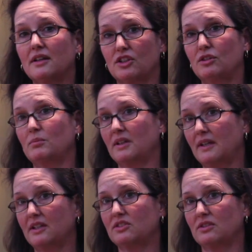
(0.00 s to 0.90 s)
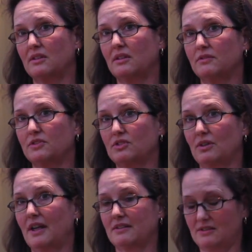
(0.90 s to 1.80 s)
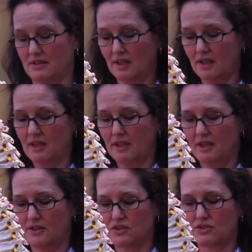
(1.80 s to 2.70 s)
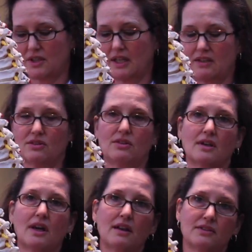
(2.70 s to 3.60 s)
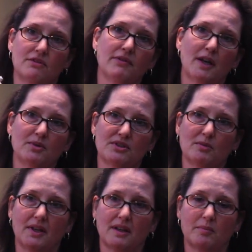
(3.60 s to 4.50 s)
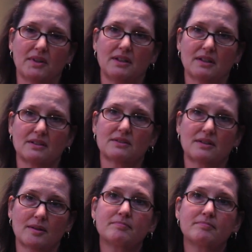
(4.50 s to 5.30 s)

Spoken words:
accumulation of stress and strain to the collagen fibers that make up the disc.